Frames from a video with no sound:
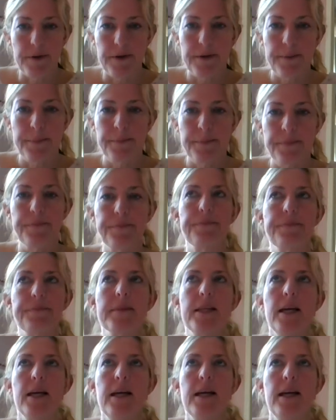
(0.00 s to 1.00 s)

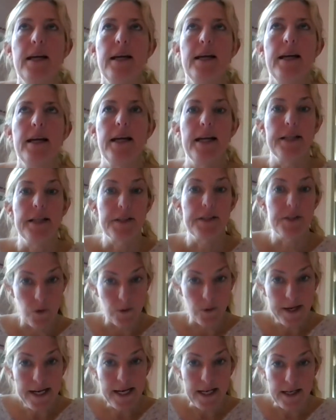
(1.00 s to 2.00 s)
And
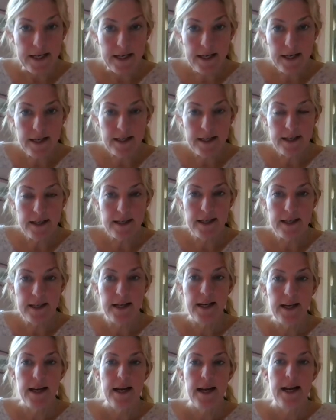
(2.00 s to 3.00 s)
it
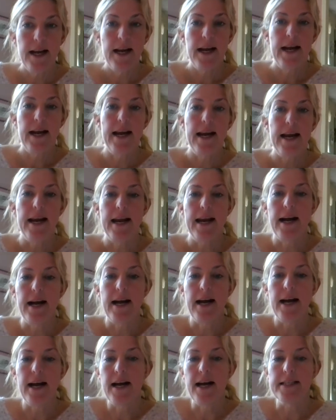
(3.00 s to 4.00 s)
has a
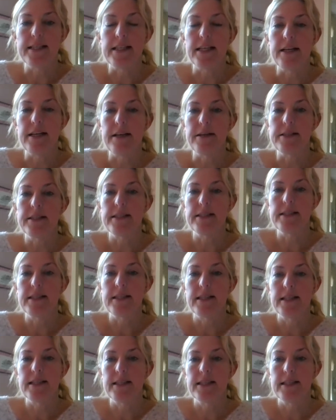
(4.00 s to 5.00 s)
green skin. It's
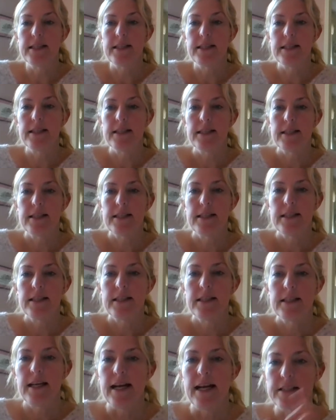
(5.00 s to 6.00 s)
kind of
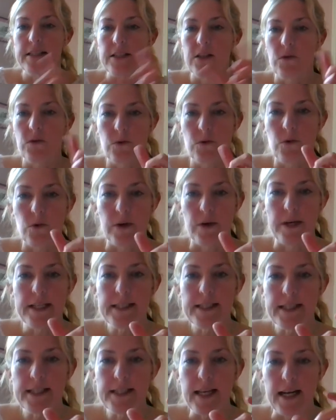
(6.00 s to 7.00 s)
oblong, like the
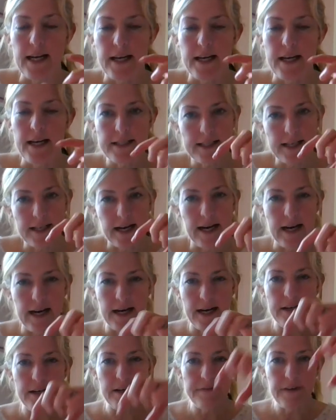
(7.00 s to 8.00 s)
shape of a
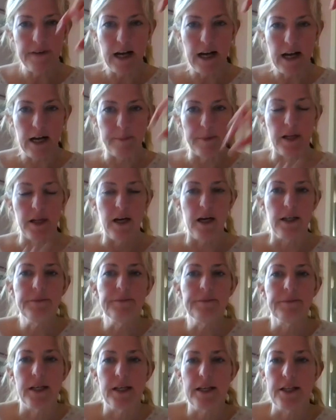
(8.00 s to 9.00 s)
cucumber.
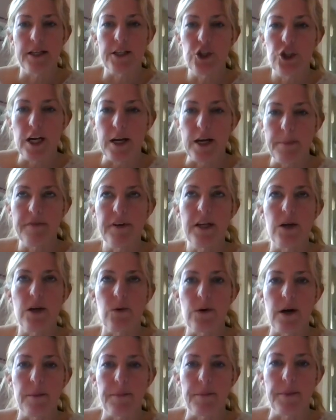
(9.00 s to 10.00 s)
Begins with a
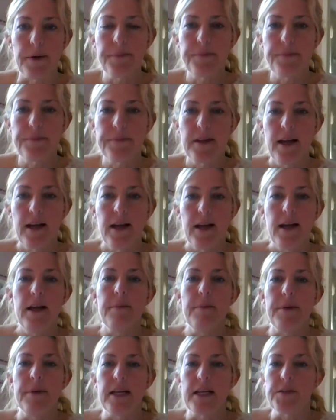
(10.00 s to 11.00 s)
Z
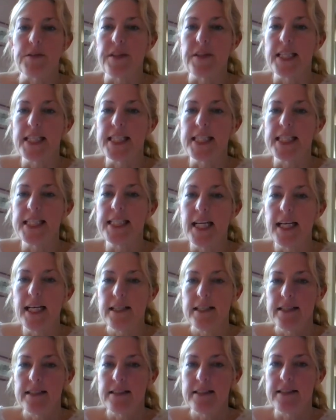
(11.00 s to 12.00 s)
sound. What do you think it
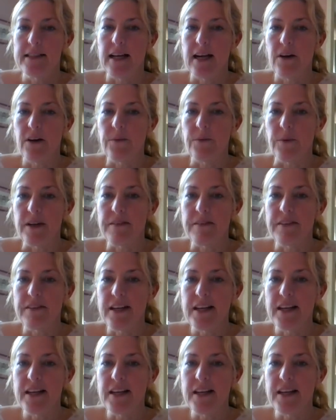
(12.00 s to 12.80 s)
is, friends?